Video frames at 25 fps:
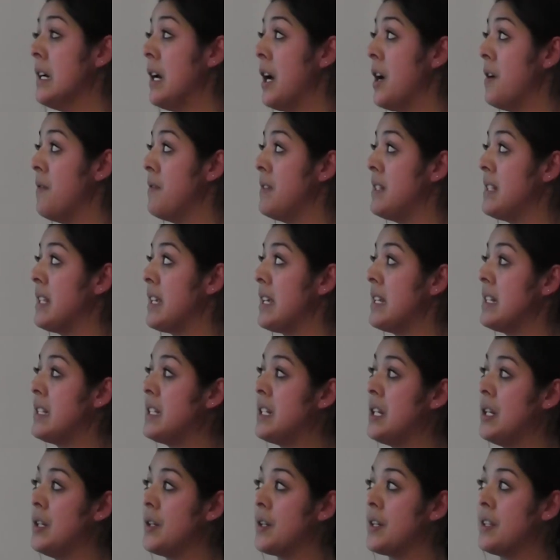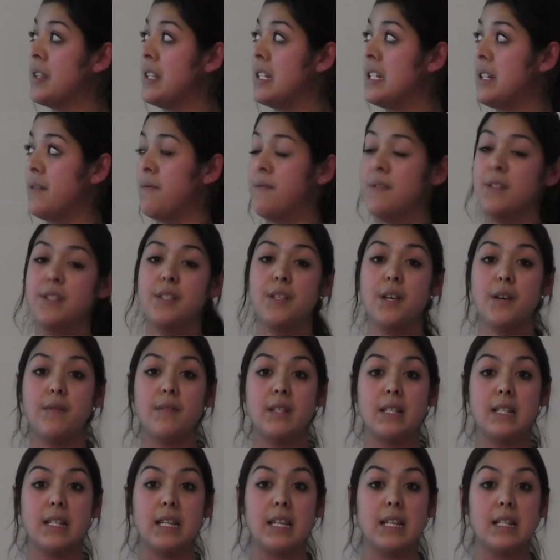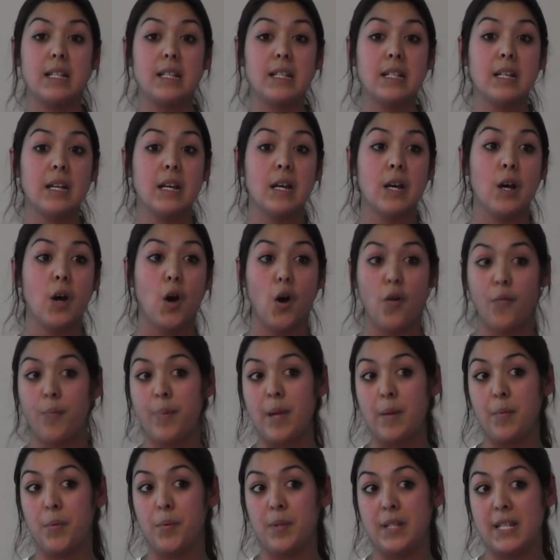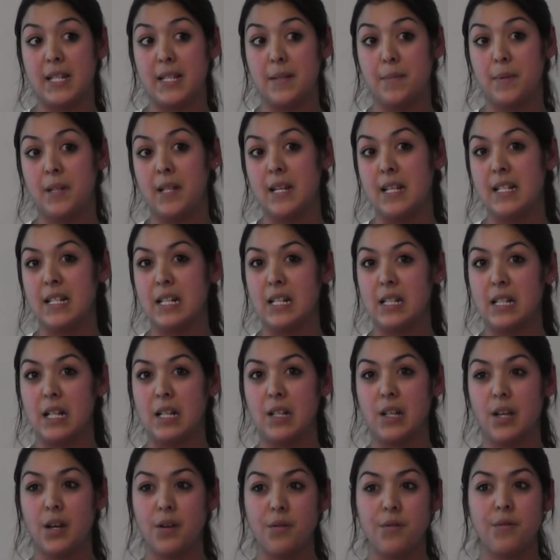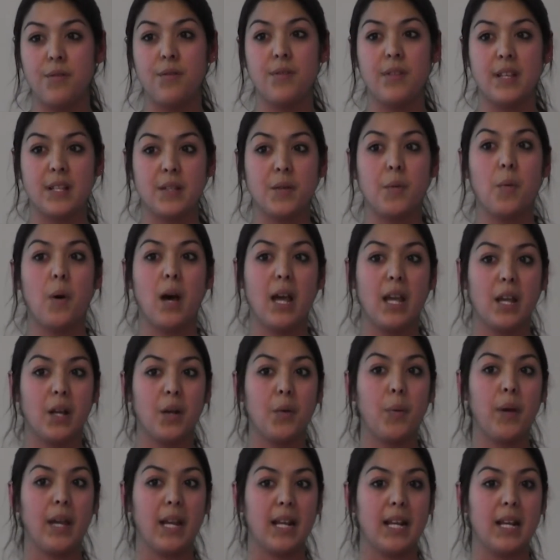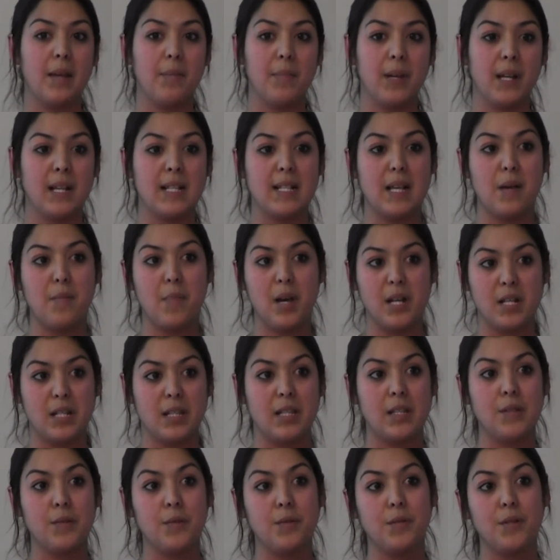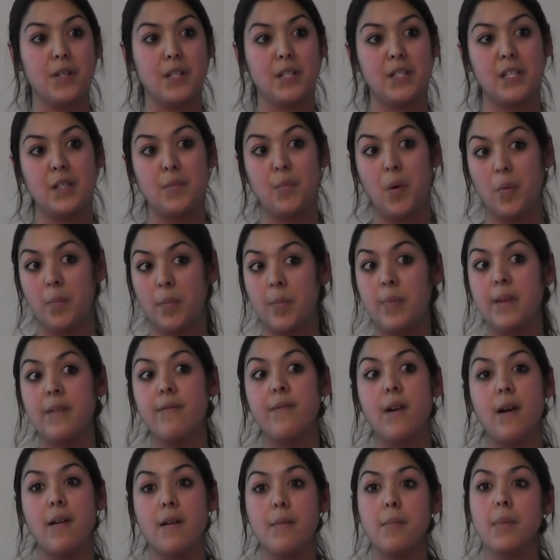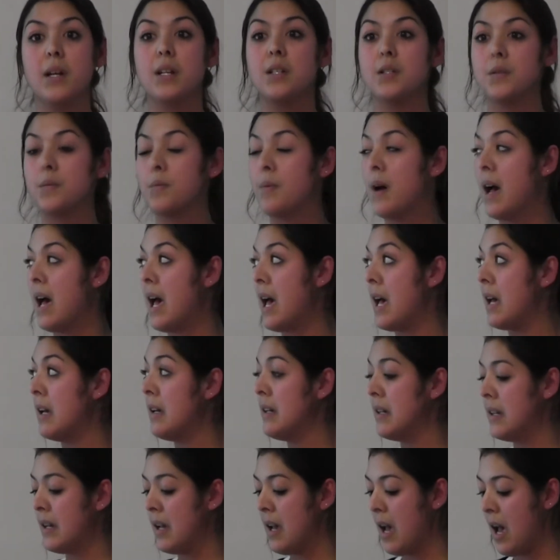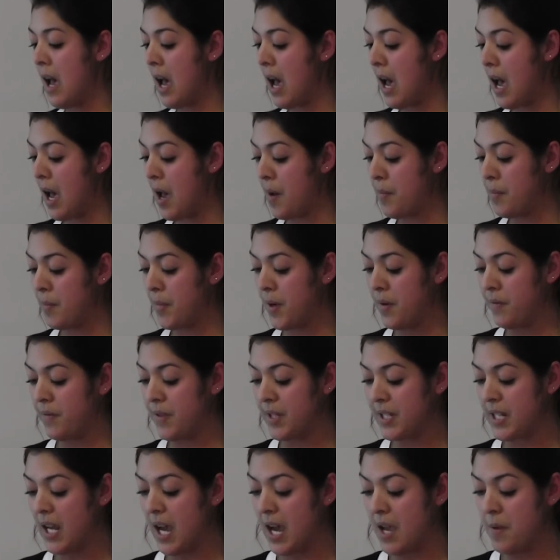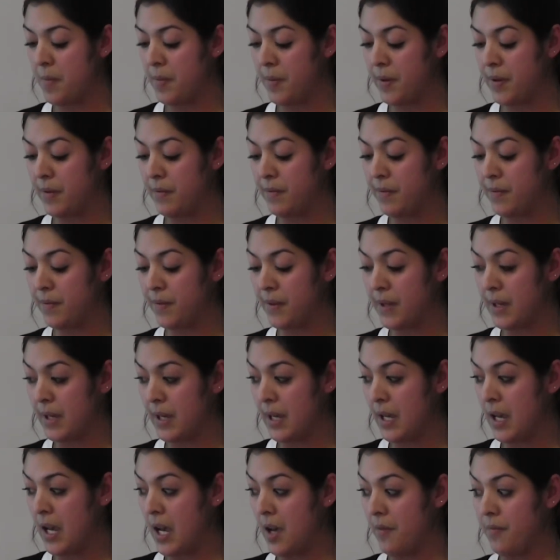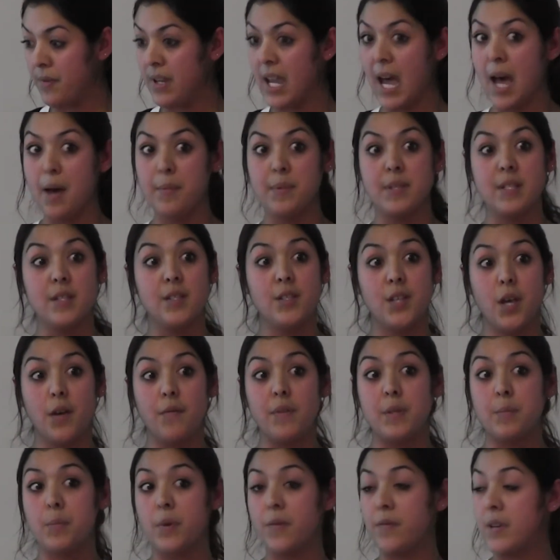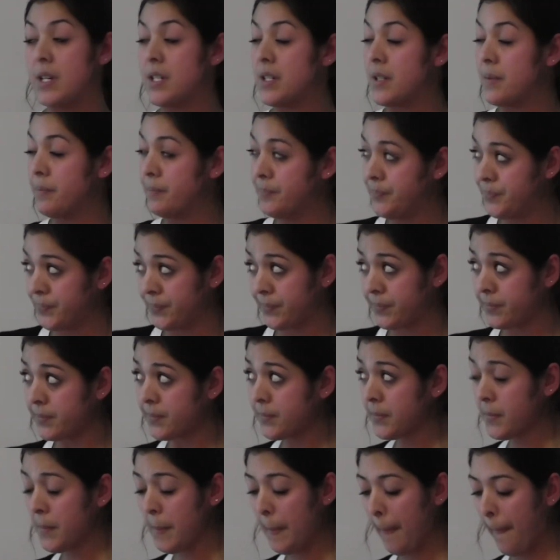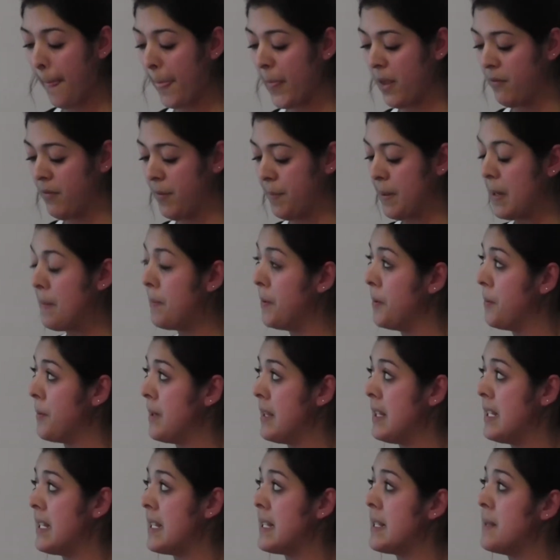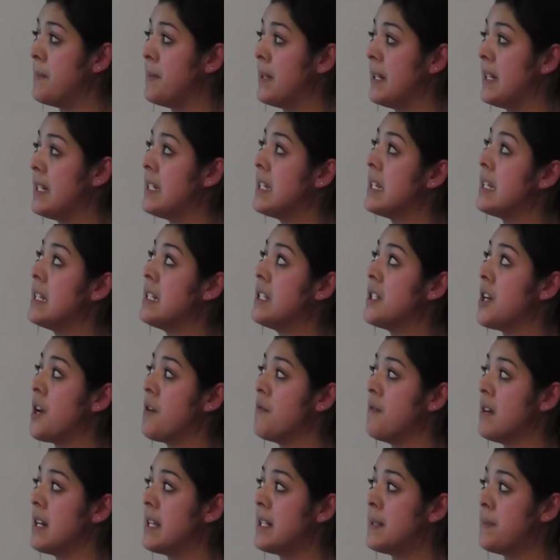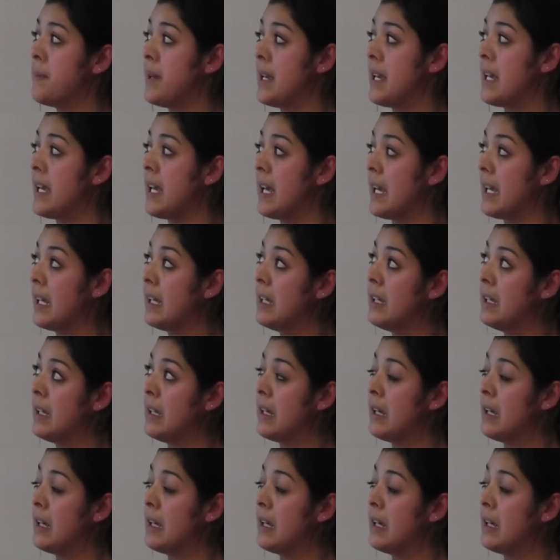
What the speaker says: overseas to look at the different service needs of people with disabilities. And I'll go through this quite quickly because I imagine this audience is probably very much aware of the type of gaps in service provision for people with disabilities, generally speaking.